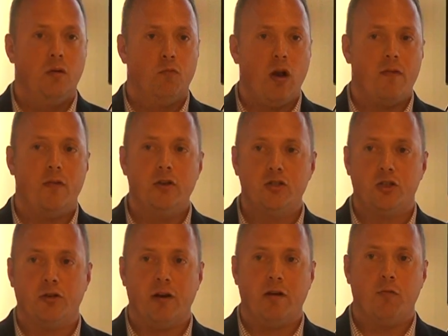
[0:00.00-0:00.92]
revenues
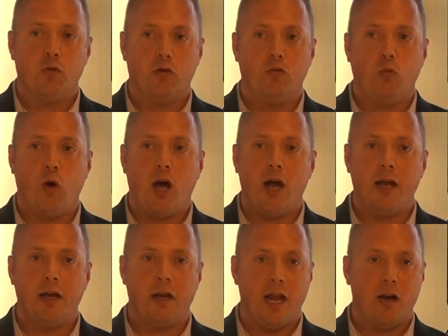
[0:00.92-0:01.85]
generated
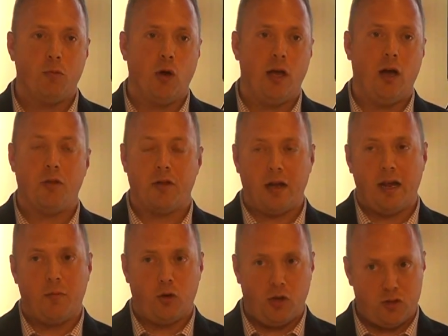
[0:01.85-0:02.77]
worldwide in animal health, and
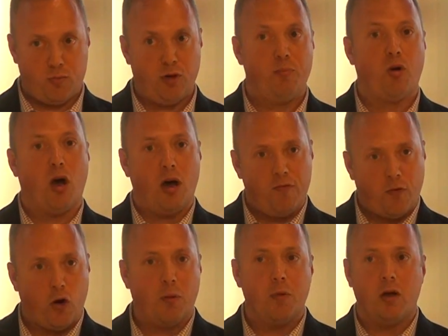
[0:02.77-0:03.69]
animal health is pretty broad,
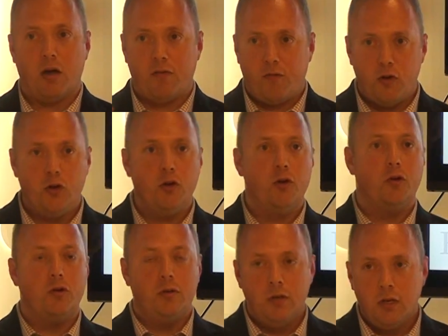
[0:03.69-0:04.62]
pharma,
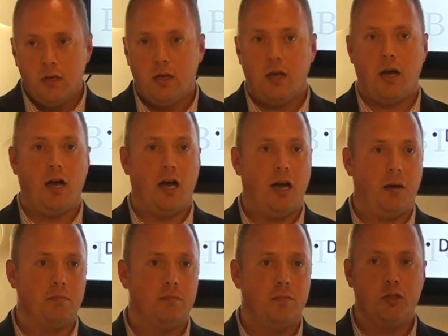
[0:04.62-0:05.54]
food,
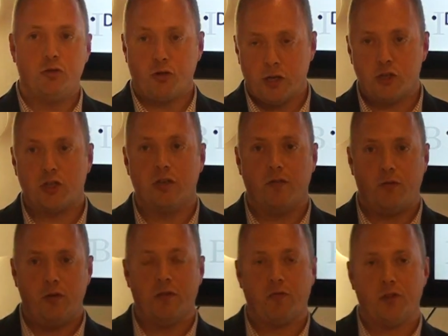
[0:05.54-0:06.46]
nutrition, a
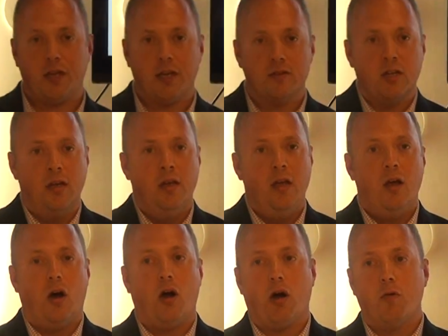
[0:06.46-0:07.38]
few different things,
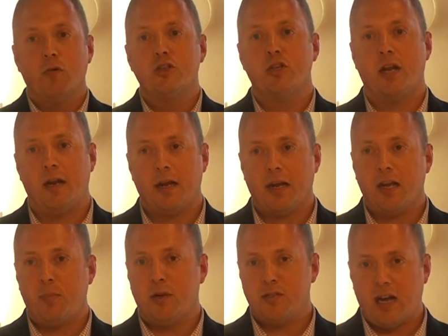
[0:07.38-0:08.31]
are originating at
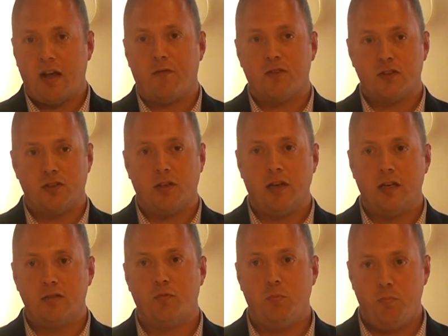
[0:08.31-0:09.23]
companies that have
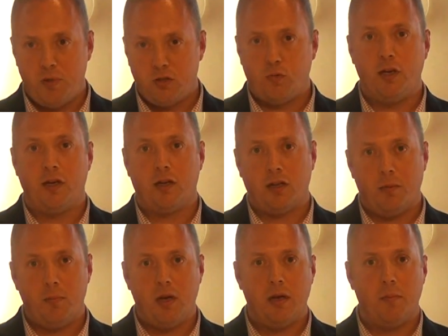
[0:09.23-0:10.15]
facilities between
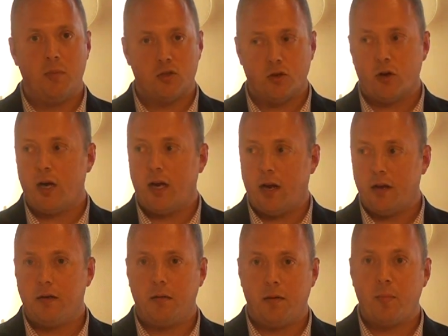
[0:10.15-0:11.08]
Columbia, Missouri,
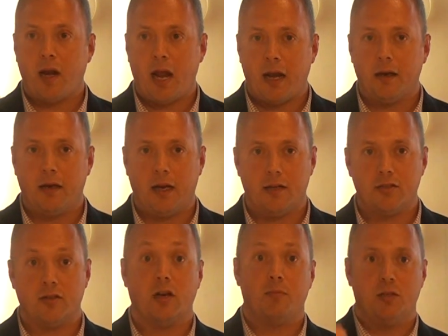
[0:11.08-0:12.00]
and in Manhattan,
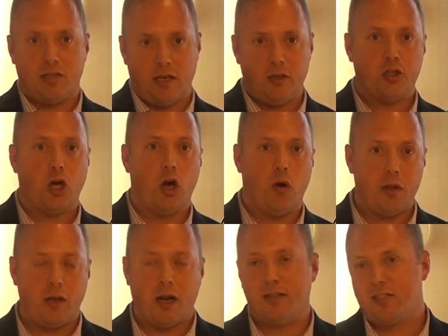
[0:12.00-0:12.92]
Kansas, up to St. Joe,
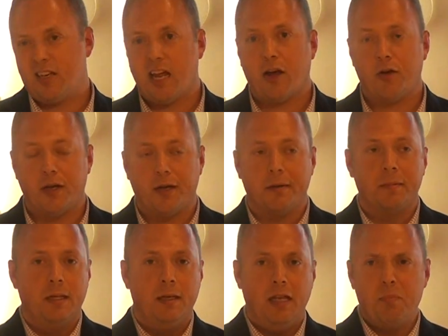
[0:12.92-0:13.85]
and then I'd say down to
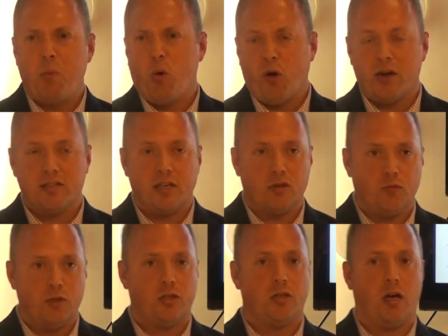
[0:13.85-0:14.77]

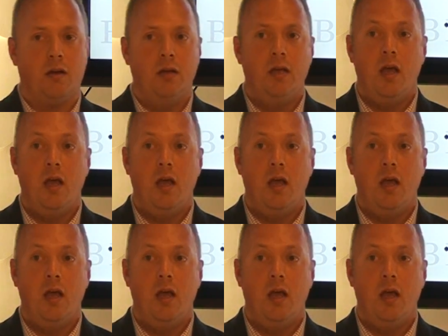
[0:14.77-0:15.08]
Emporia/Wichita.